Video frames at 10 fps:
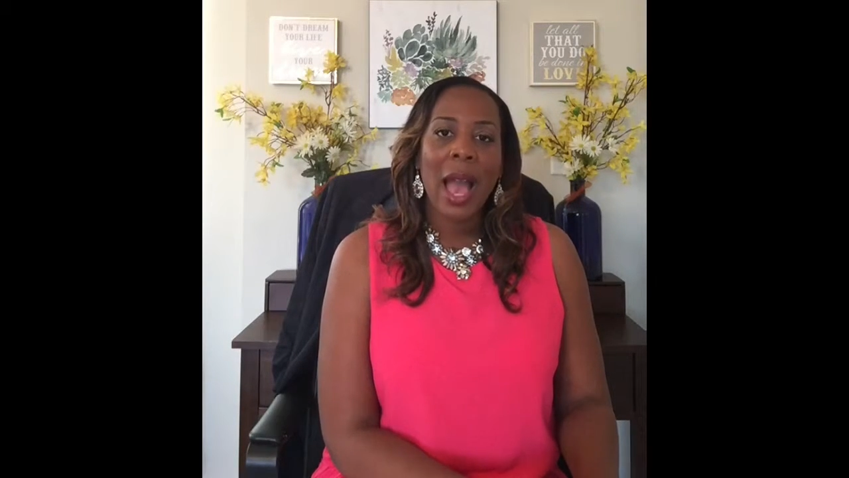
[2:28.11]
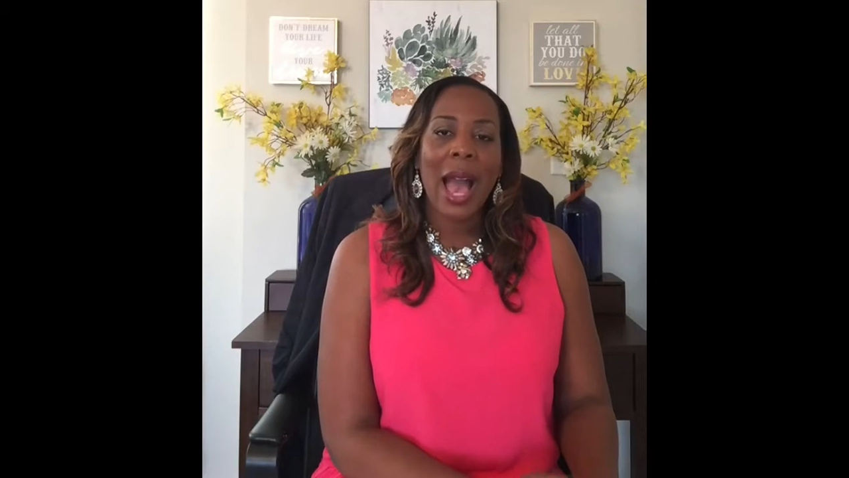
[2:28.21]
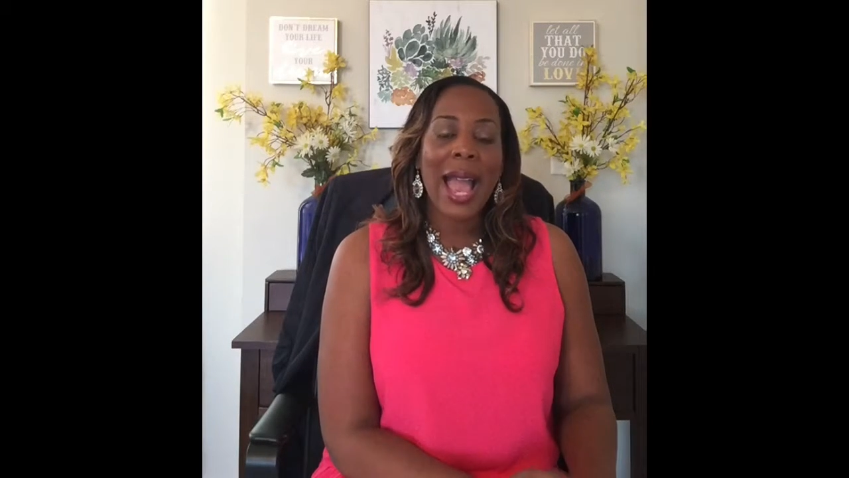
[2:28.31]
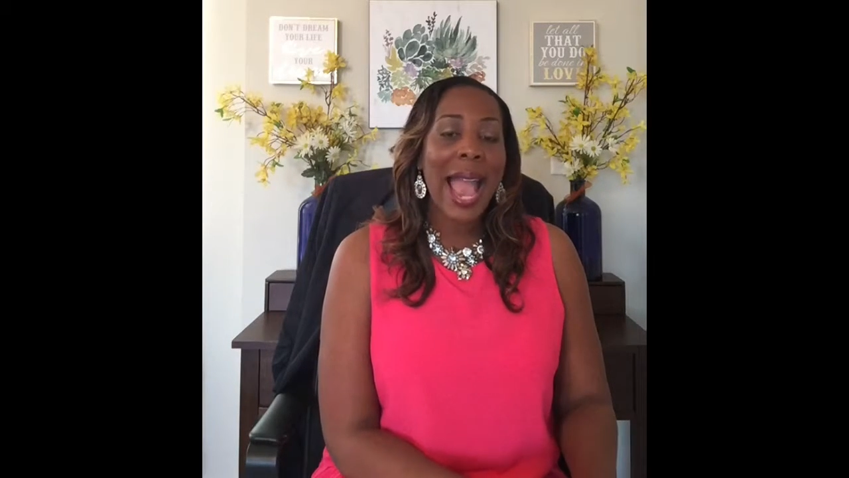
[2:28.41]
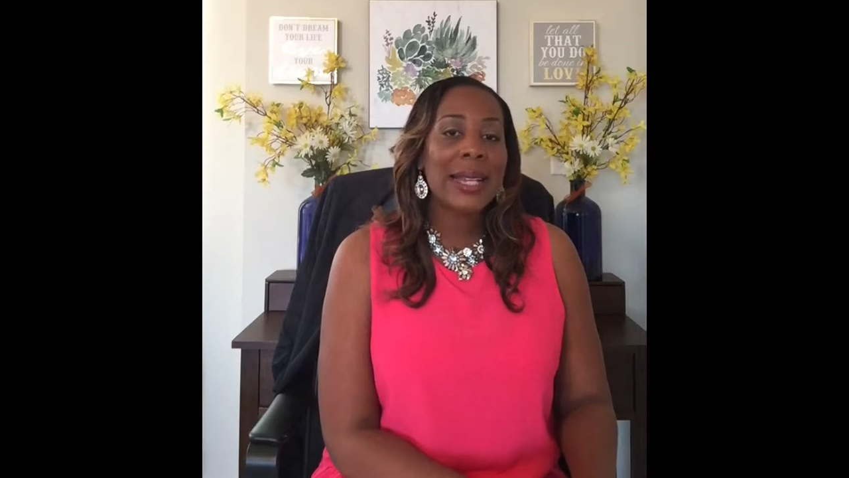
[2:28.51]

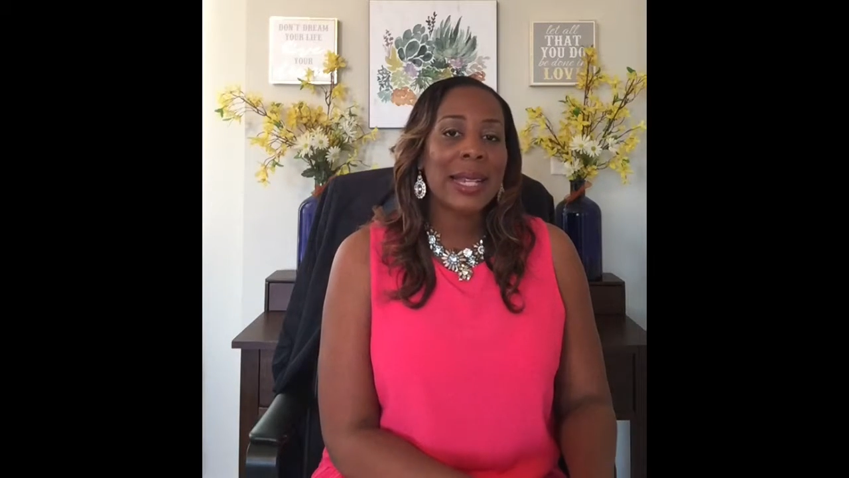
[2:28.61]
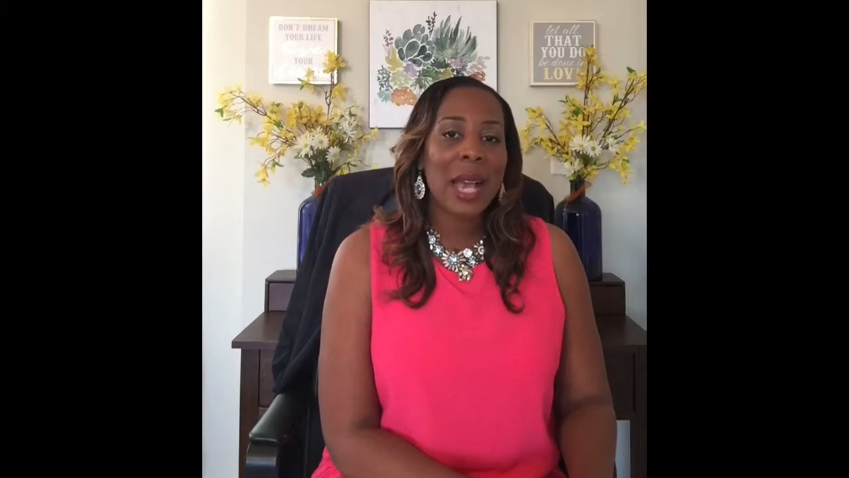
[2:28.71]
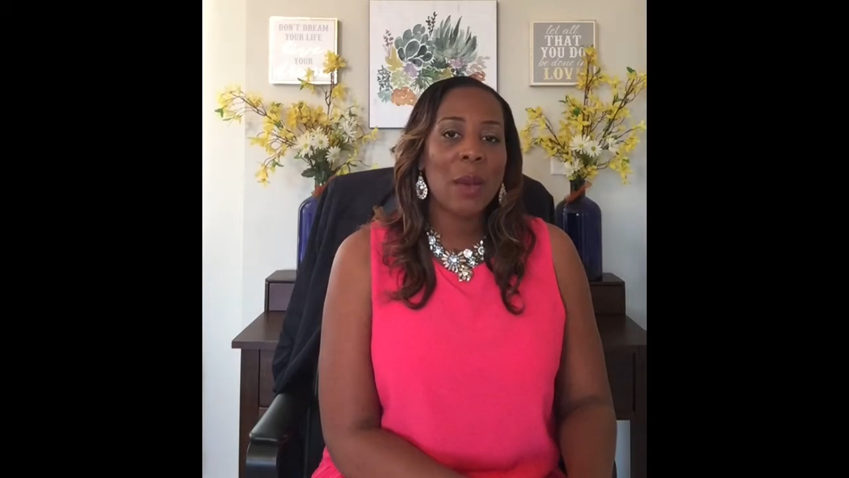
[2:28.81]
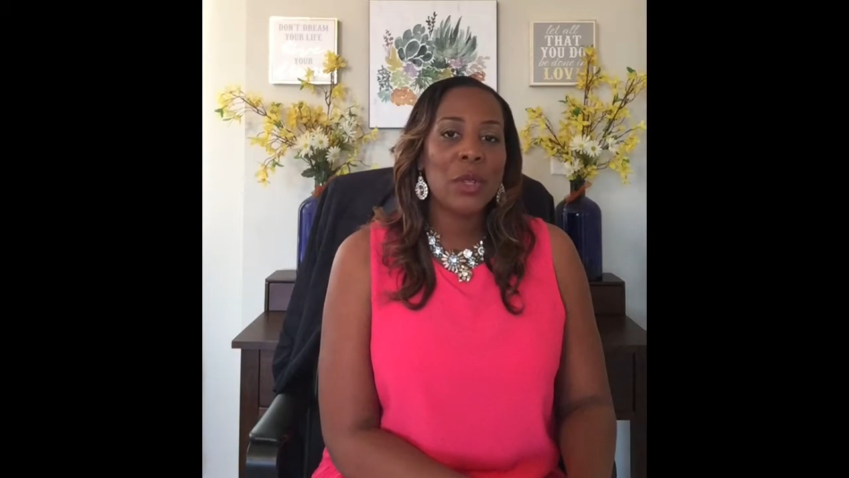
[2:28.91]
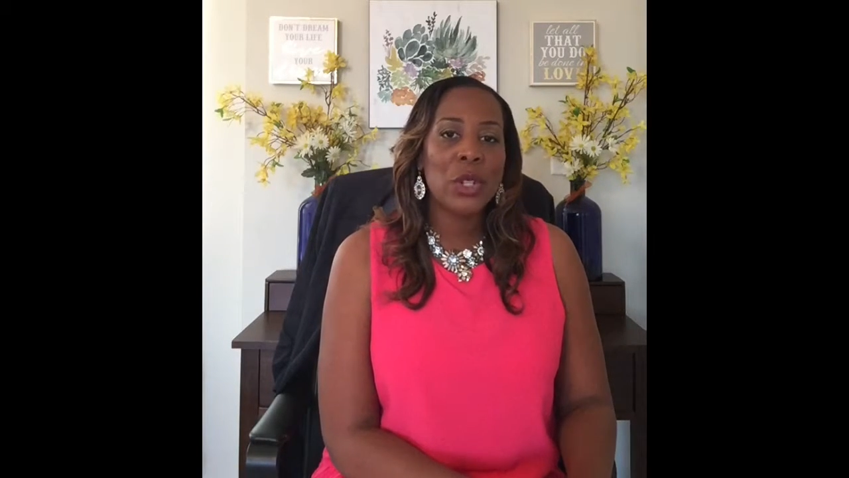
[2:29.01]
I had to
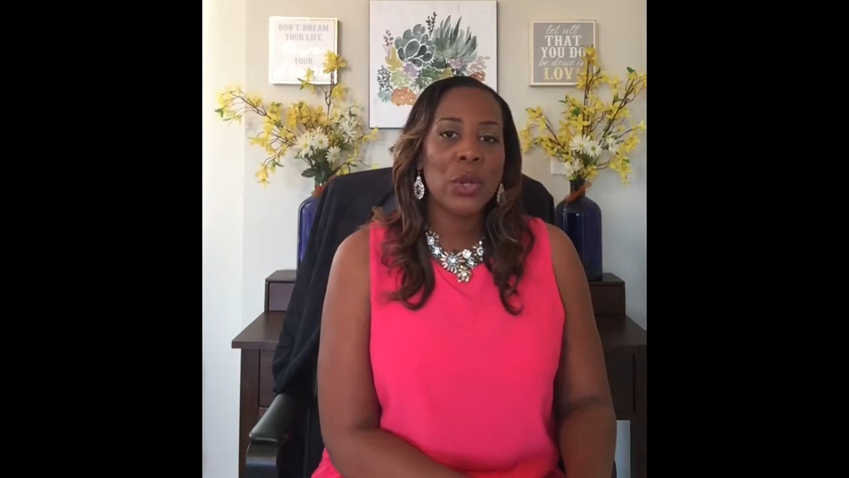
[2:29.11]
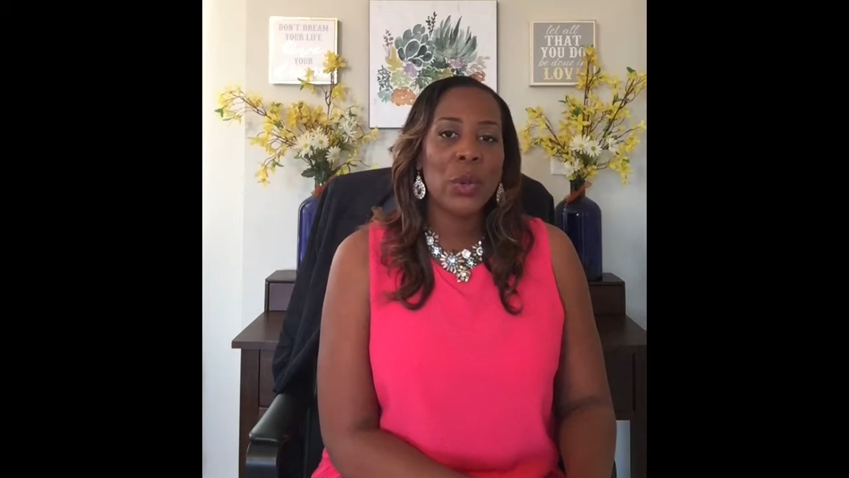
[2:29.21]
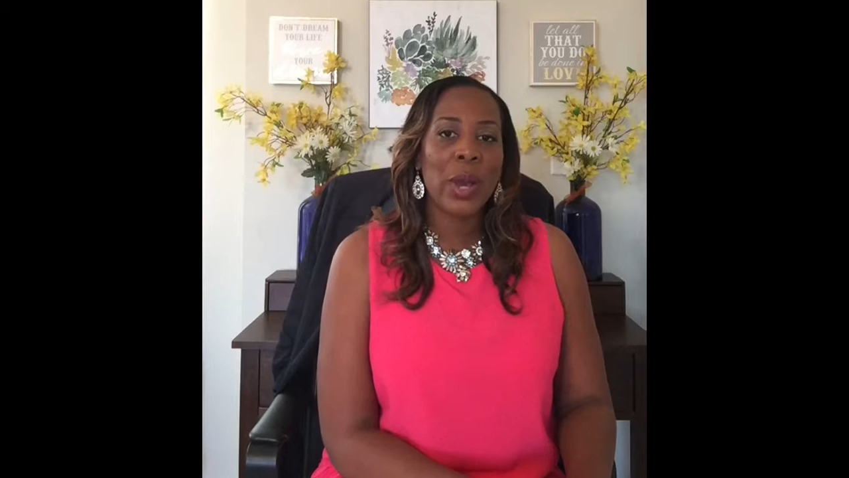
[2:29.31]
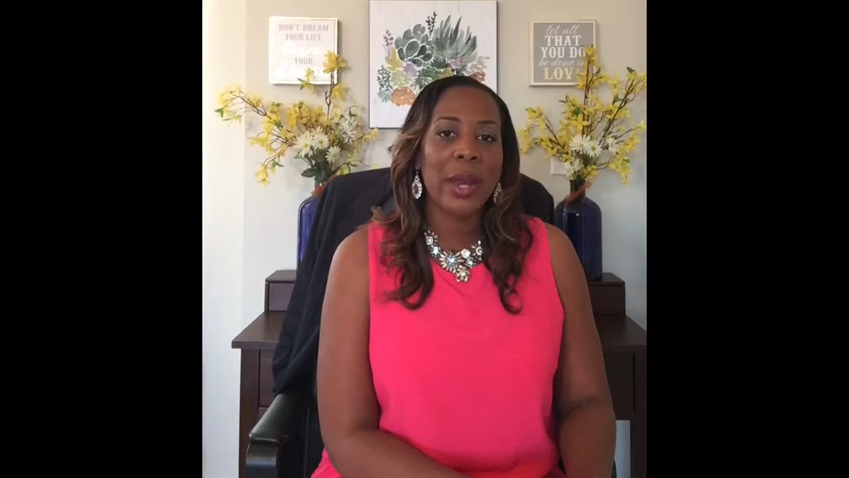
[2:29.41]
come to